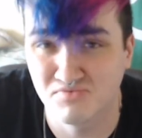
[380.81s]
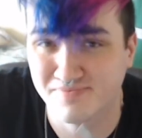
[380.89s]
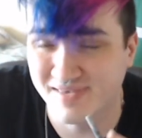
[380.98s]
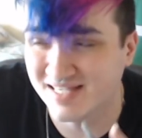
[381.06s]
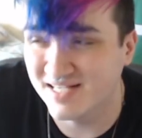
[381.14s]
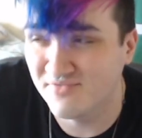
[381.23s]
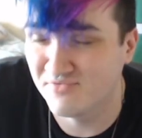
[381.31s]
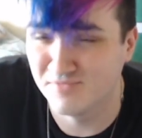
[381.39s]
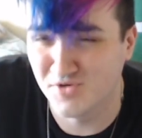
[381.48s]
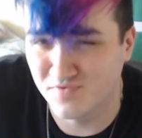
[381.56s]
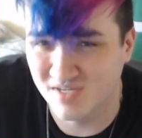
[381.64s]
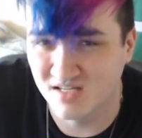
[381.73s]
based off
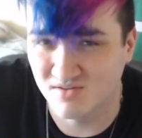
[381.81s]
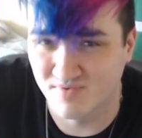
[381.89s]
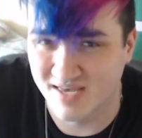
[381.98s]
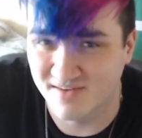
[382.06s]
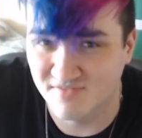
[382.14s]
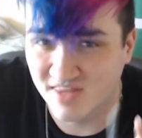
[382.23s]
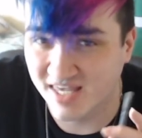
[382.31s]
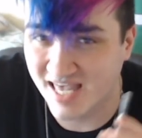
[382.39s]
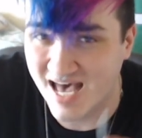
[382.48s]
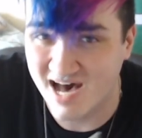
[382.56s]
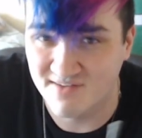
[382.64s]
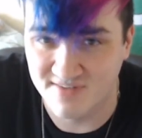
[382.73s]
moving away for like
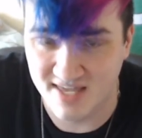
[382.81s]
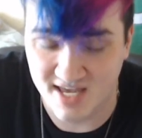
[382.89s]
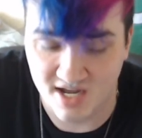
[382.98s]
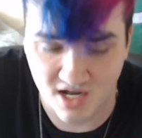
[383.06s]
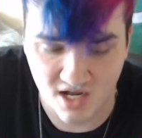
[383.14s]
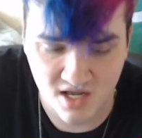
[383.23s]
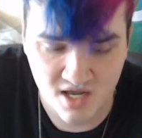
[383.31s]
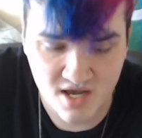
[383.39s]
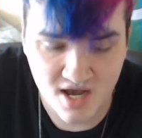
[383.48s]
half a year